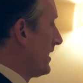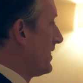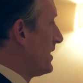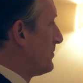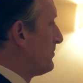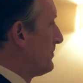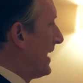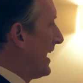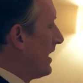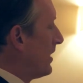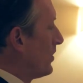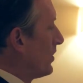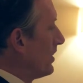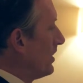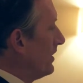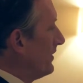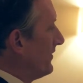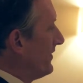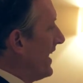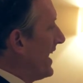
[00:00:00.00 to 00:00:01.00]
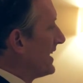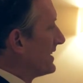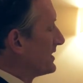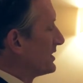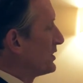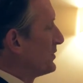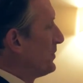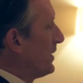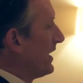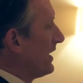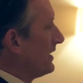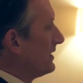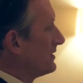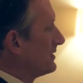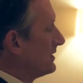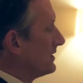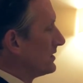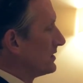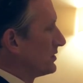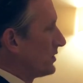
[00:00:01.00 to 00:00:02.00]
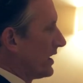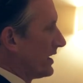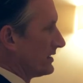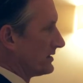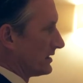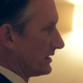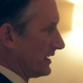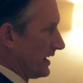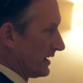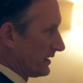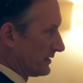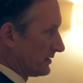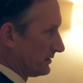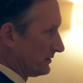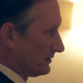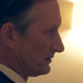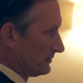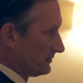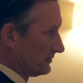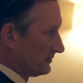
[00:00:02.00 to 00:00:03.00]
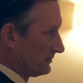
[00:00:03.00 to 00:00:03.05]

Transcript: The power of that space is transcendental.